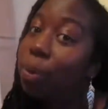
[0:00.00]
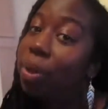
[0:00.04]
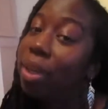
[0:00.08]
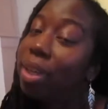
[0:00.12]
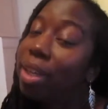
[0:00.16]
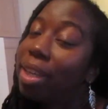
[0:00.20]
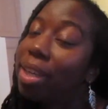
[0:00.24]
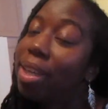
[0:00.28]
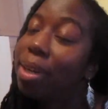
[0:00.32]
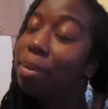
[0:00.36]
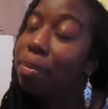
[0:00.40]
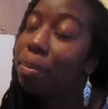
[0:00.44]

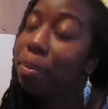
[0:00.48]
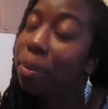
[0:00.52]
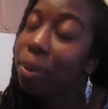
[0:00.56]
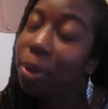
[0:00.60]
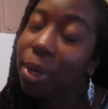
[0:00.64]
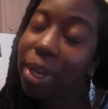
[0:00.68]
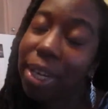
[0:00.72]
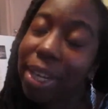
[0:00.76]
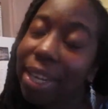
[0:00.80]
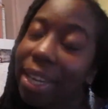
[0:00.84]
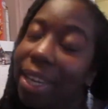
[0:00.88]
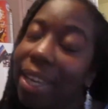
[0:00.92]
good
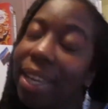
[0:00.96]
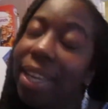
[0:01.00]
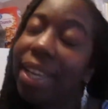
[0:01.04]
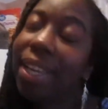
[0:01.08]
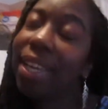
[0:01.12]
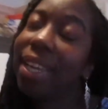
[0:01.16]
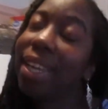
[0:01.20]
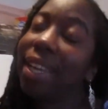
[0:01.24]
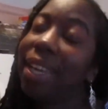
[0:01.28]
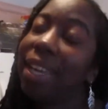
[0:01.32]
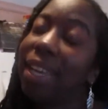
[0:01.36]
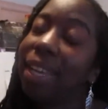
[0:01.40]

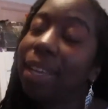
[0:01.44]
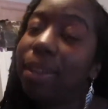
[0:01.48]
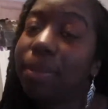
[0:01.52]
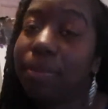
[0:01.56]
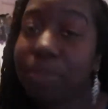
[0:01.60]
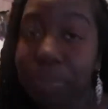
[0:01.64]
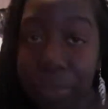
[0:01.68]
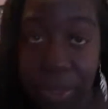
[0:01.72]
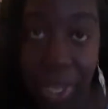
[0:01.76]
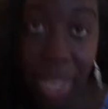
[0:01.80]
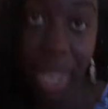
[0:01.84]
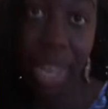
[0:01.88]
morning
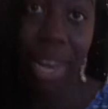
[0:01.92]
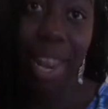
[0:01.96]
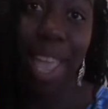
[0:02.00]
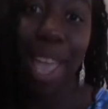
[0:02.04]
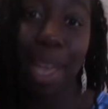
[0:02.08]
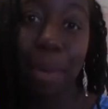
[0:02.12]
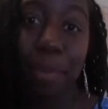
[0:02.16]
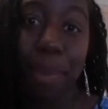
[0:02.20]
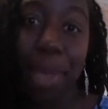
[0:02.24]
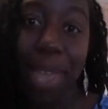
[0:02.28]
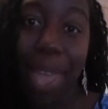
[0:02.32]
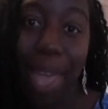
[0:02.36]
and
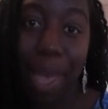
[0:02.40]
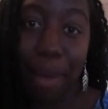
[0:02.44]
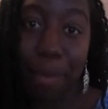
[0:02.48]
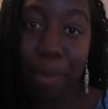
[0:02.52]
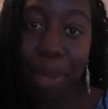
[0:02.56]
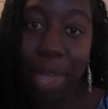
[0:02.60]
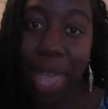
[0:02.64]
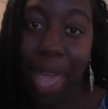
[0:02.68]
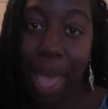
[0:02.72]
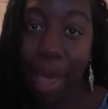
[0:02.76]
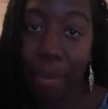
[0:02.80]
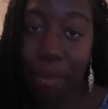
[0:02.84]
happy,
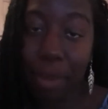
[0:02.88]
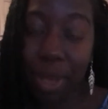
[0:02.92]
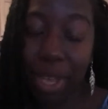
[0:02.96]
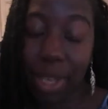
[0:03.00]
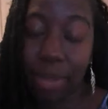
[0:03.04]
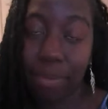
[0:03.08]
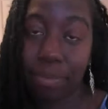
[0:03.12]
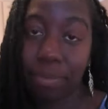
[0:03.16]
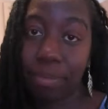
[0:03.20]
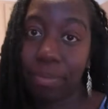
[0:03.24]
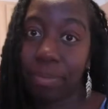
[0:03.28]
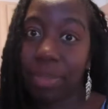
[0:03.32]
happy,
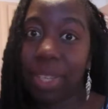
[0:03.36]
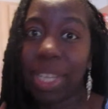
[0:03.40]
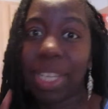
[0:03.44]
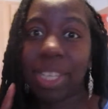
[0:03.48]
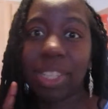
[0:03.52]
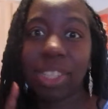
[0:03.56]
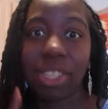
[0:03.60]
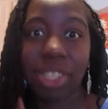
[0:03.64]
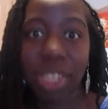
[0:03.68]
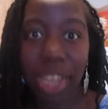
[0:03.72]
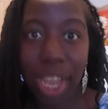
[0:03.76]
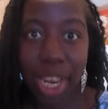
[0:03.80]
happy
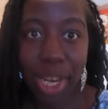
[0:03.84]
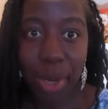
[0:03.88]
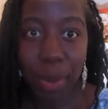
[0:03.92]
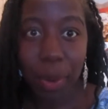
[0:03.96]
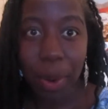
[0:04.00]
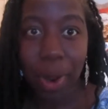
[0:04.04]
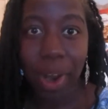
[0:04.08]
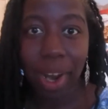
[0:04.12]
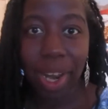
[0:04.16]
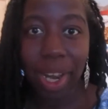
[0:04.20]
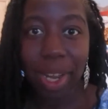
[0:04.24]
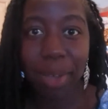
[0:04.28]

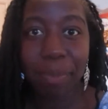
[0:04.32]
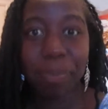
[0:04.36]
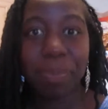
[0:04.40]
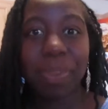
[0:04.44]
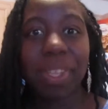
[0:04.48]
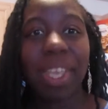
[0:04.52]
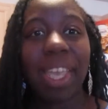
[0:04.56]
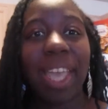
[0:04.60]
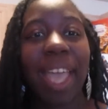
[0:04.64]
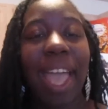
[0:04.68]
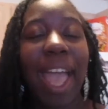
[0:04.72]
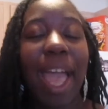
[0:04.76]
January.
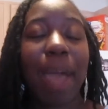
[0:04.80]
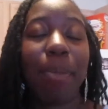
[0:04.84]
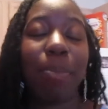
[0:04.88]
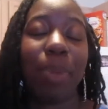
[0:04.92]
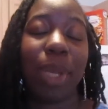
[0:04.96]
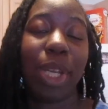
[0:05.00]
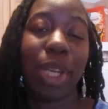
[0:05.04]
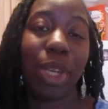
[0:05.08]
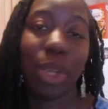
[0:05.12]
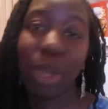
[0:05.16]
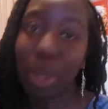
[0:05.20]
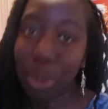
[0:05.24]

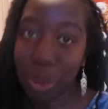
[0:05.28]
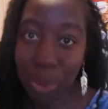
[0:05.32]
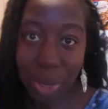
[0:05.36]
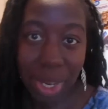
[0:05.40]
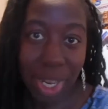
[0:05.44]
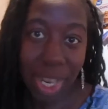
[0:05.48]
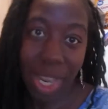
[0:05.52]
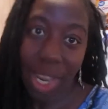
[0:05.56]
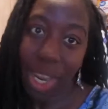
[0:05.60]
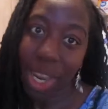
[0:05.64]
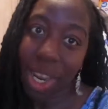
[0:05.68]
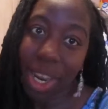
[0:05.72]
Happy New
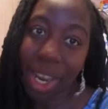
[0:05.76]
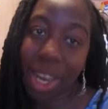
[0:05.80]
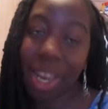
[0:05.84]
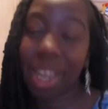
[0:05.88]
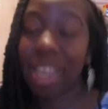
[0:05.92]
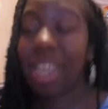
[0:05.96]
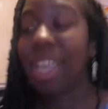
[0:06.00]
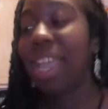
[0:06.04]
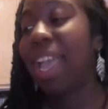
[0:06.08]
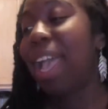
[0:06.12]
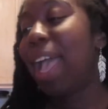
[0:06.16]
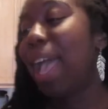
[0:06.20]

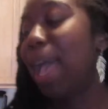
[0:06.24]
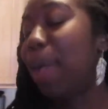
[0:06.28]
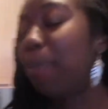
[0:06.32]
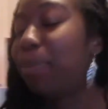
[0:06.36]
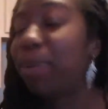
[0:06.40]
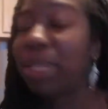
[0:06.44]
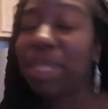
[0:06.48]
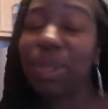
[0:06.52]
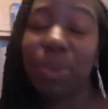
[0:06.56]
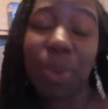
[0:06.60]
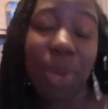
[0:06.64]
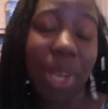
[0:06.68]
Year.
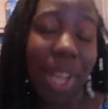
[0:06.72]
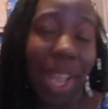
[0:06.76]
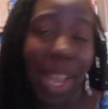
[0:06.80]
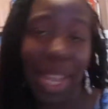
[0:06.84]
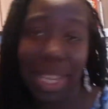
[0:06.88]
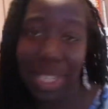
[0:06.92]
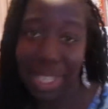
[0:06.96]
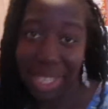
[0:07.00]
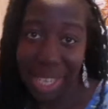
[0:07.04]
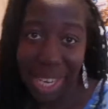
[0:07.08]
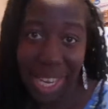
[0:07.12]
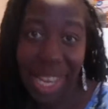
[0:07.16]
Happy
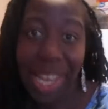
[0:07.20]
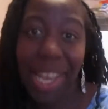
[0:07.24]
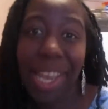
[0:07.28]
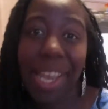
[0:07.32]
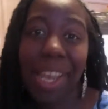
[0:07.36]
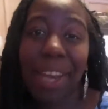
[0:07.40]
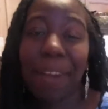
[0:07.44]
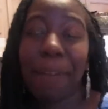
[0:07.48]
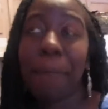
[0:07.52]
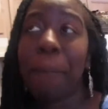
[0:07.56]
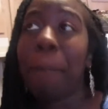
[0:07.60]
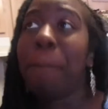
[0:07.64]

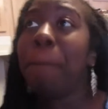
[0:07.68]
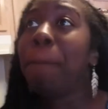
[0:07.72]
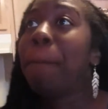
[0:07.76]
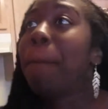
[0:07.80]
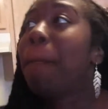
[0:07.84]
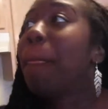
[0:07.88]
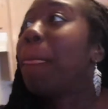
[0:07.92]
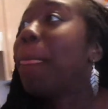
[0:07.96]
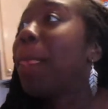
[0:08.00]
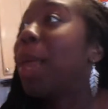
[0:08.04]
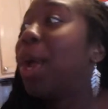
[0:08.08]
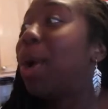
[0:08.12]
2018.
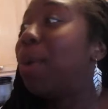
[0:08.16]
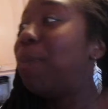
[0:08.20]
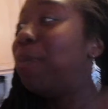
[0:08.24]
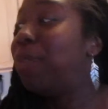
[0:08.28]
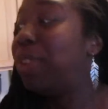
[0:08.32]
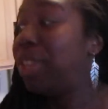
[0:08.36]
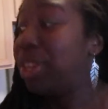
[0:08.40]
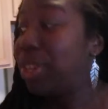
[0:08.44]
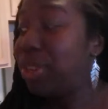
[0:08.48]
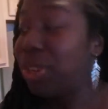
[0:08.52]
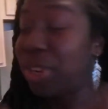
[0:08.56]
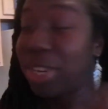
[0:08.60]

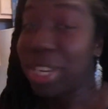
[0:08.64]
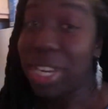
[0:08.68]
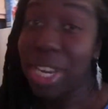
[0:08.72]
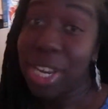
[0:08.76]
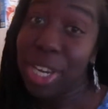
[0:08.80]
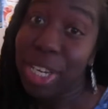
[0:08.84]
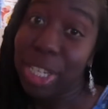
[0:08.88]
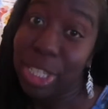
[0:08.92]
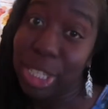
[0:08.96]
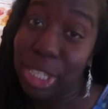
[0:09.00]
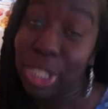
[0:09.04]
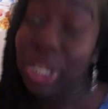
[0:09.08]
Hopefully, your
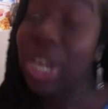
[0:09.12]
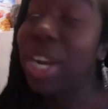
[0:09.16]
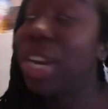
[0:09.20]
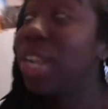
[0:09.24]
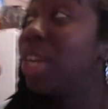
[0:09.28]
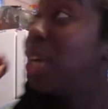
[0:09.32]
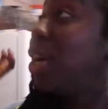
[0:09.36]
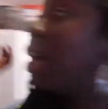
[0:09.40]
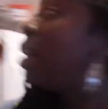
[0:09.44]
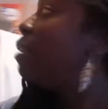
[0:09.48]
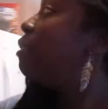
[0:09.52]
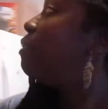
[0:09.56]
year is
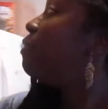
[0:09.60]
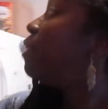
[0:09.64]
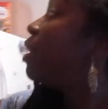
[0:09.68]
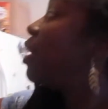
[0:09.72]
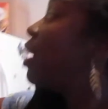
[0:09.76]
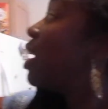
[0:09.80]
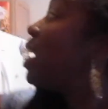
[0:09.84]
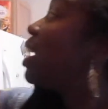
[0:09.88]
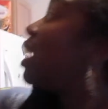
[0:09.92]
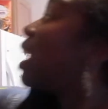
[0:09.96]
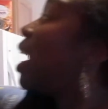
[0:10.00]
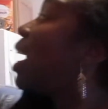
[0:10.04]
starting off
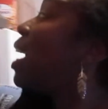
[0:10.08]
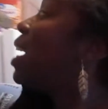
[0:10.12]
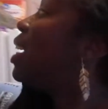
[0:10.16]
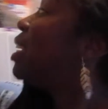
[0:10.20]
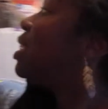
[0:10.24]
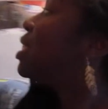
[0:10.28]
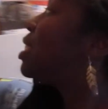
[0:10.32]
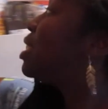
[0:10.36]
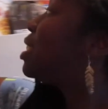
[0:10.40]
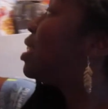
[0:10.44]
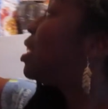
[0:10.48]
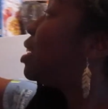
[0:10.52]
very
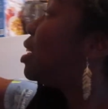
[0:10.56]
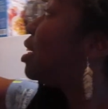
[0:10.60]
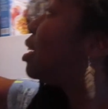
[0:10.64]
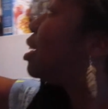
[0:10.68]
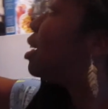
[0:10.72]
nice.